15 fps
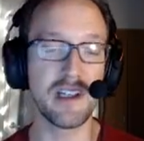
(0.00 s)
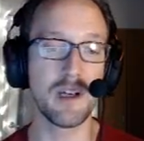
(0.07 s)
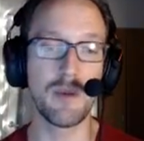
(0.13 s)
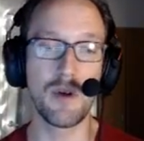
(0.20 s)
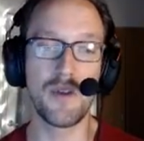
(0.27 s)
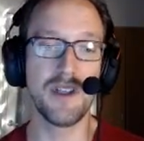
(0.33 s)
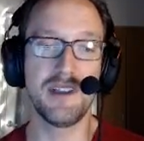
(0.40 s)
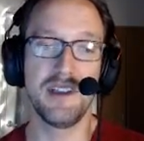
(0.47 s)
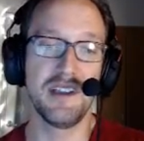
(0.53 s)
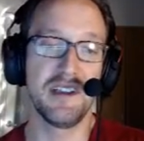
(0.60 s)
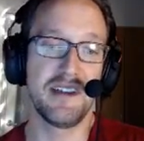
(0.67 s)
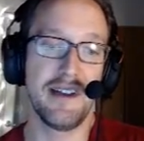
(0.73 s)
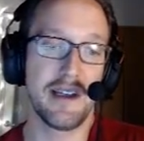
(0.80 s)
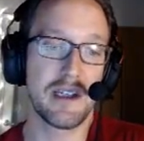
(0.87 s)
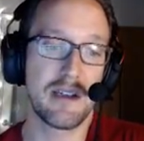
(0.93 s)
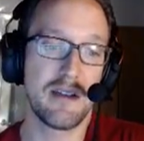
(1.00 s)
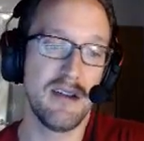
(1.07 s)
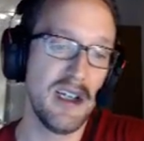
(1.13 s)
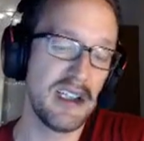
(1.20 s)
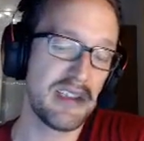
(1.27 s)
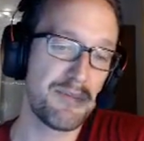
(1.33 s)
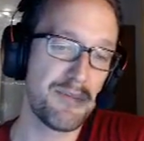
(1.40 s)
thing about this is like
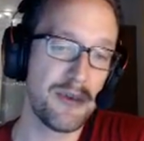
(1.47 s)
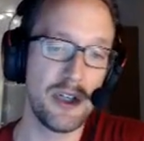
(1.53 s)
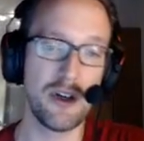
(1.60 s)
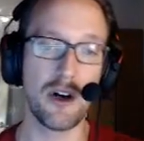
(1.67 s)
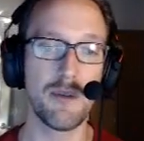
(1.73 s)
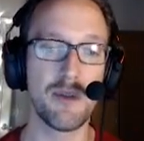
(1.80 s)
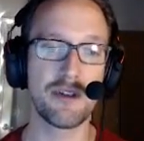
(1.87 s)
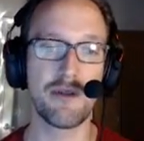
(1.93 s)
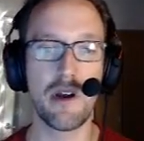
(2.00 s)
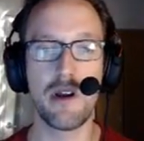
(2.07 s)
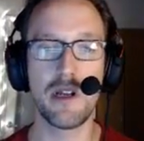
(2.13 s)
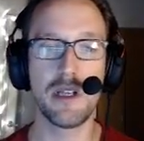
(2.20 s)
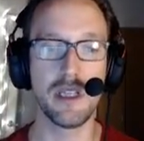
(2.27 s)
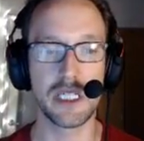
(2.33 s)
it's pretty arbitrary.